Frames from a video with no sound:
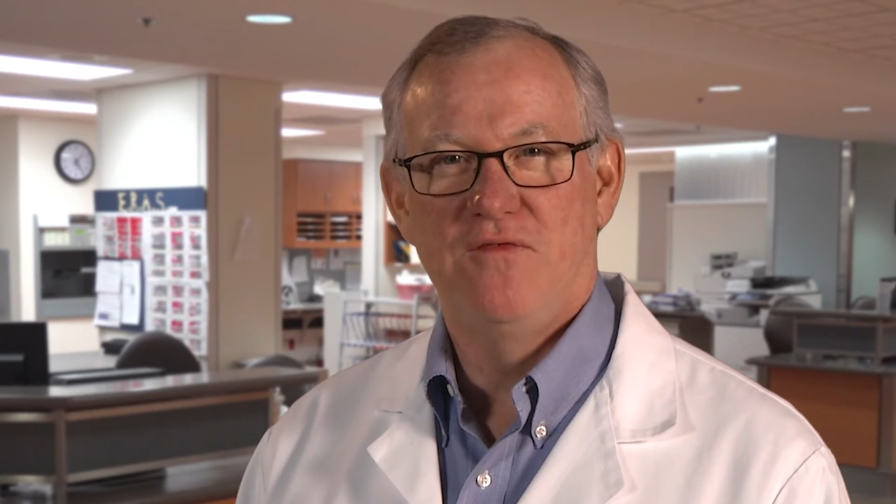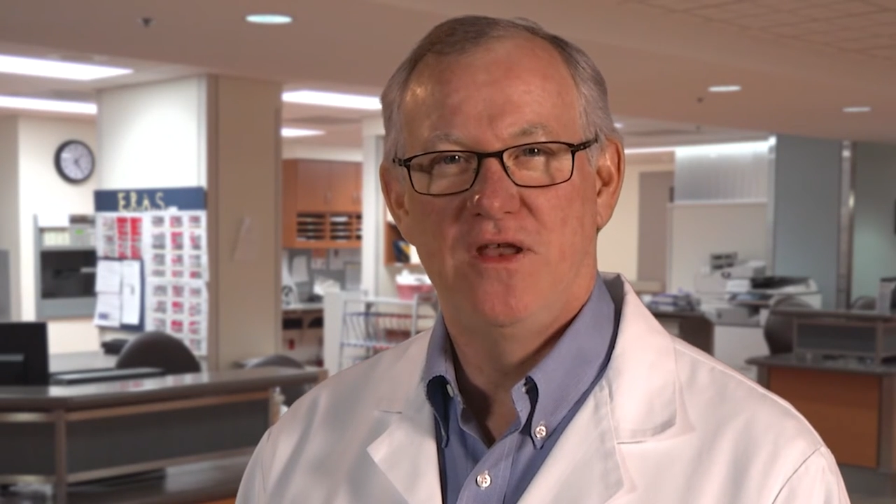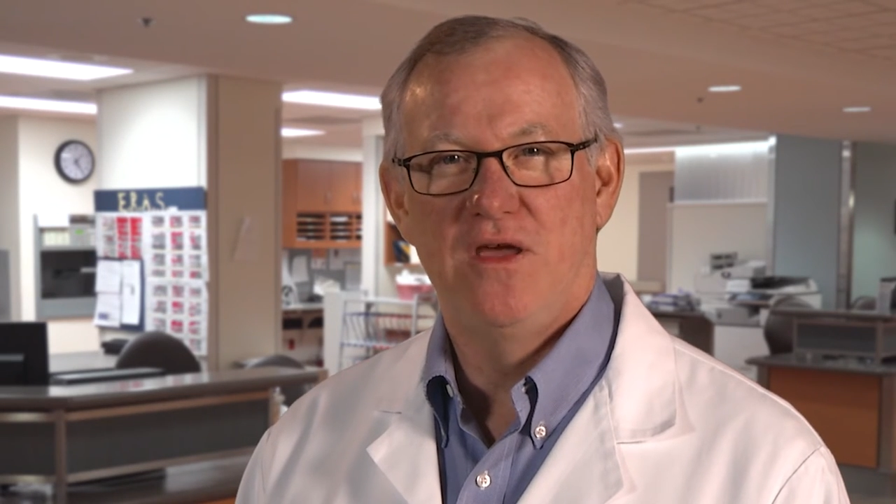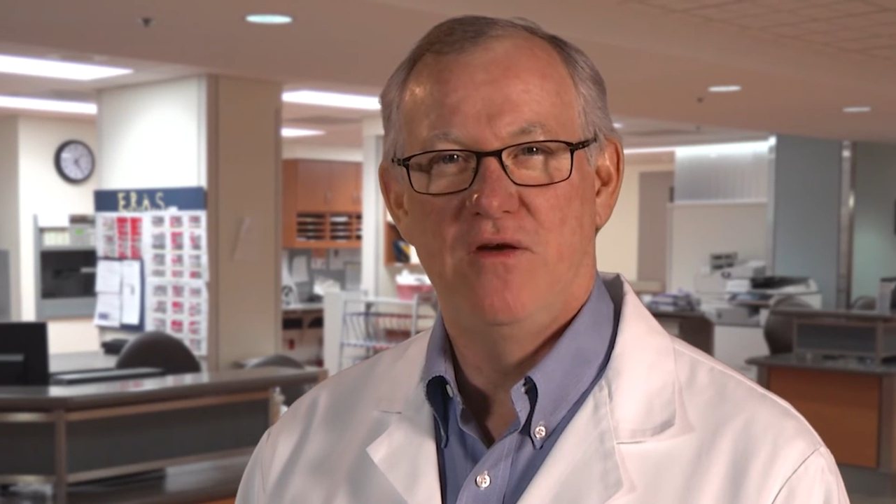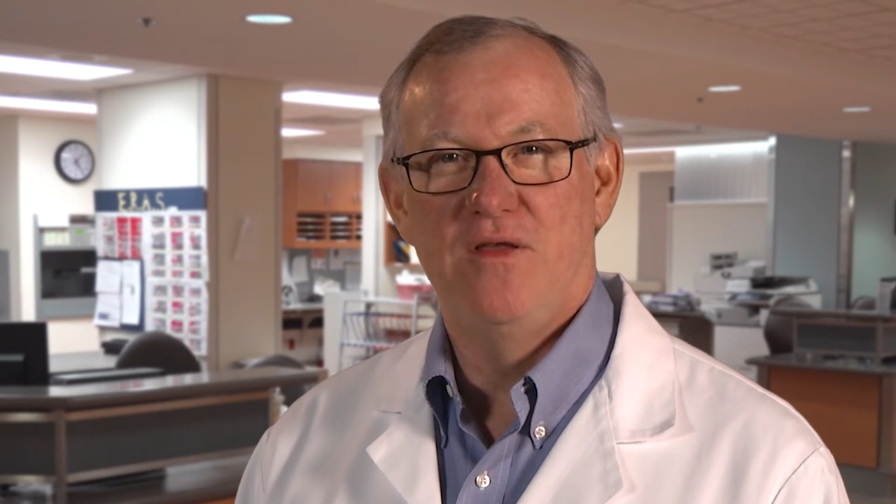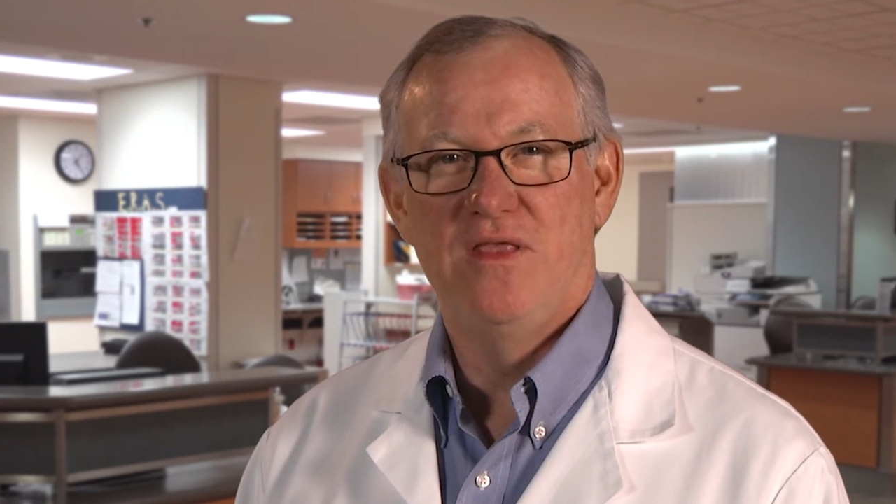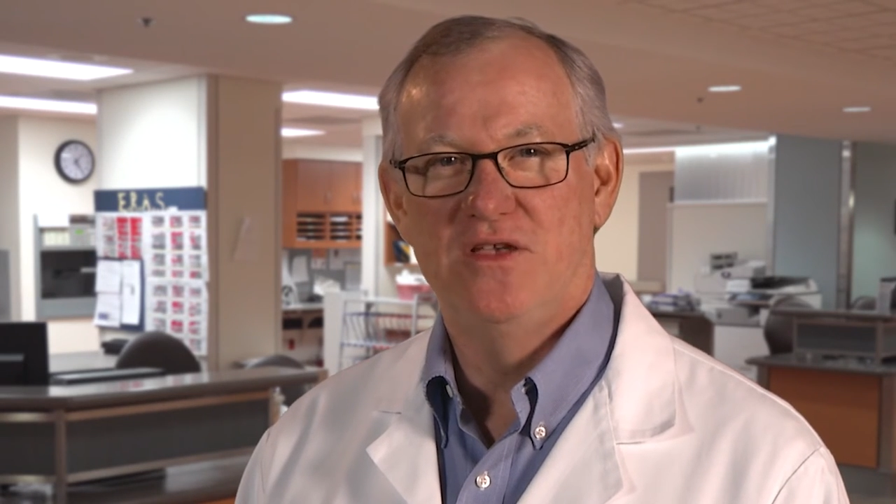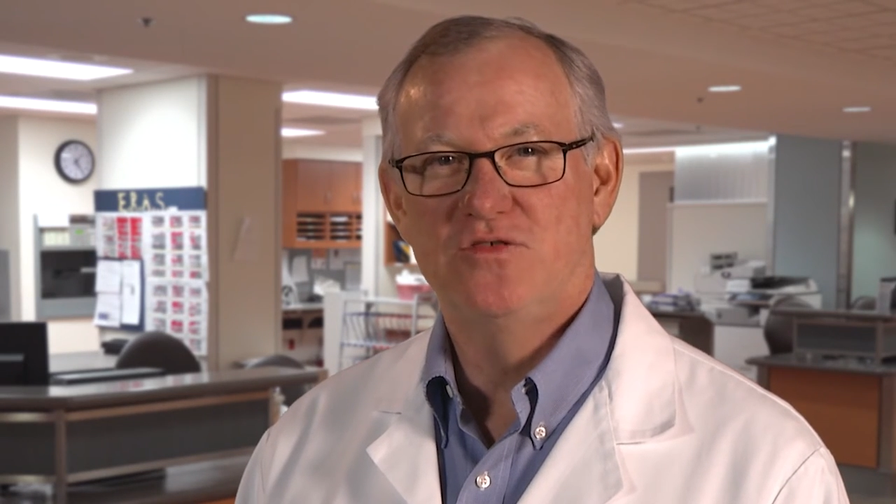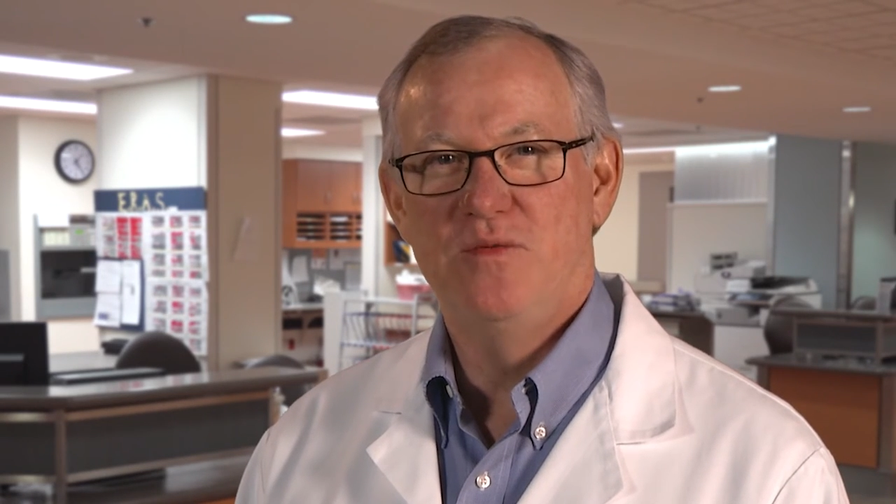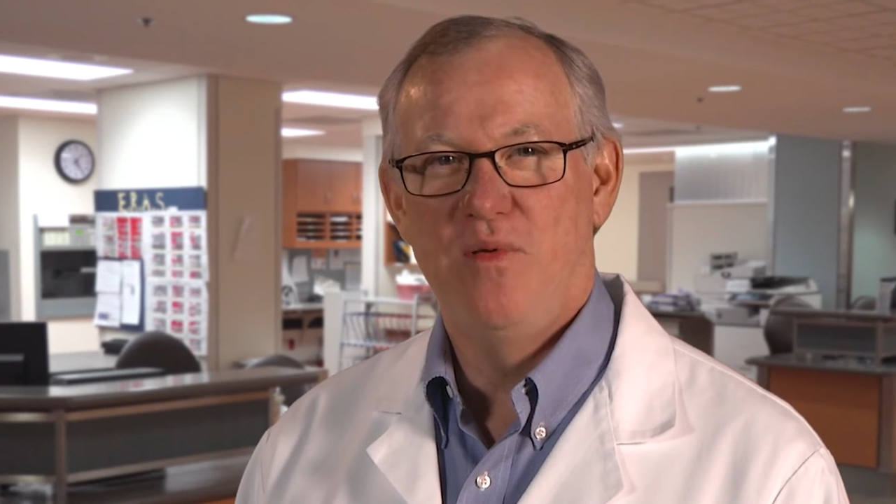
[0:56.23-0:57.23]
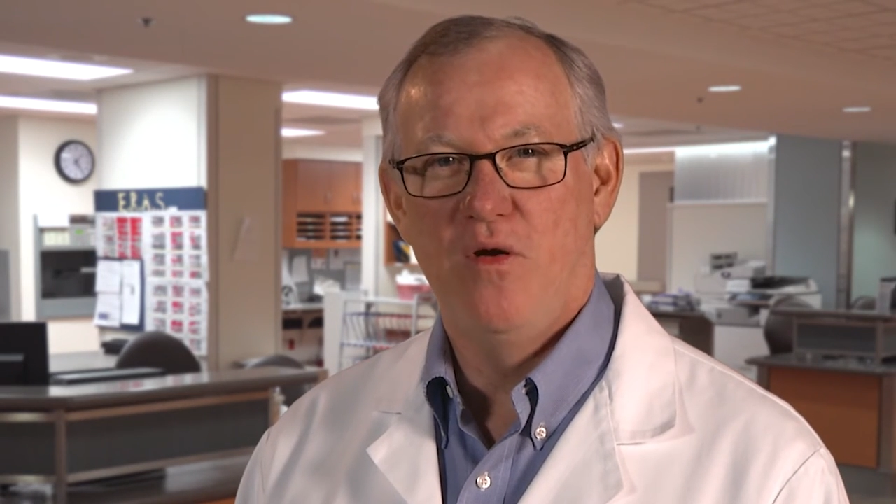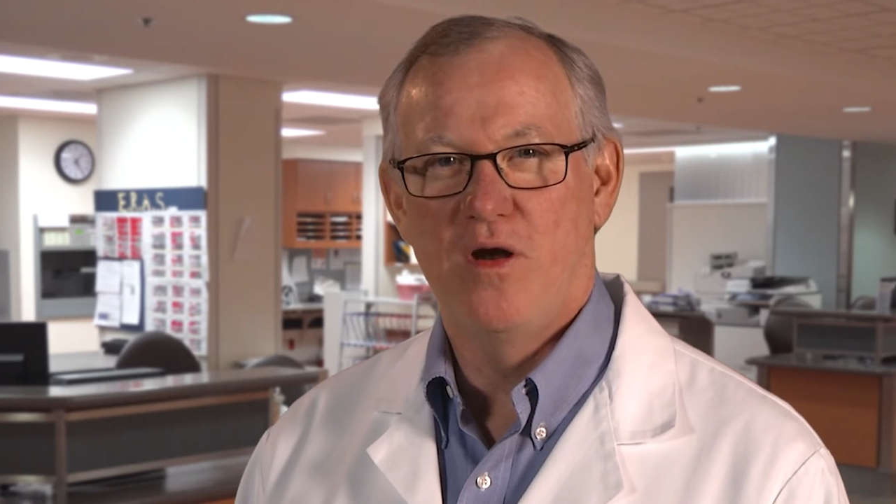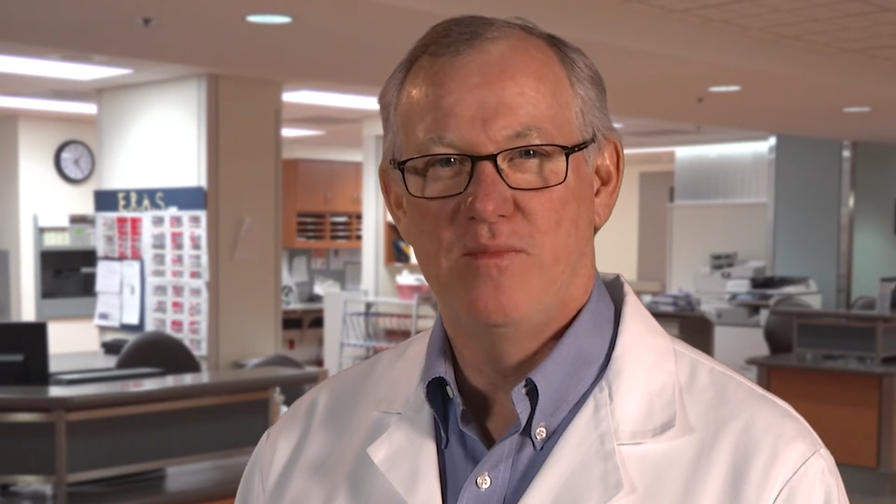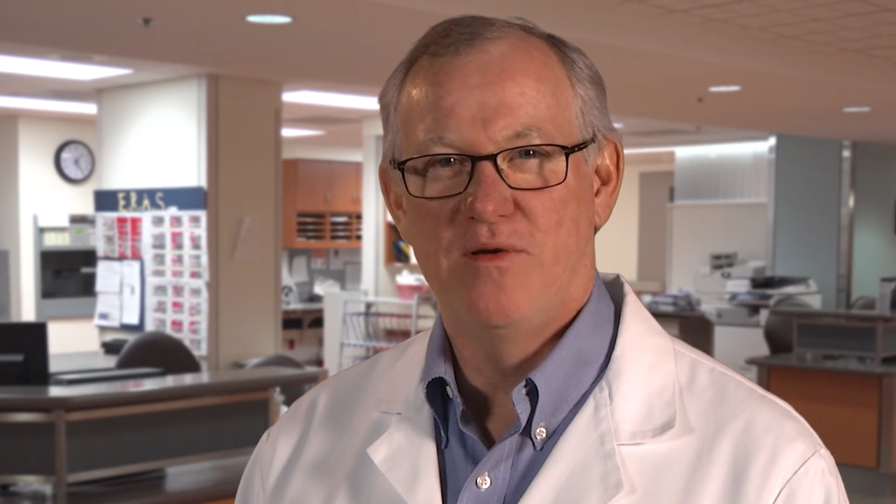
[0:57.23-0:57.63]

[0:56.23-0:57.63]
video in this report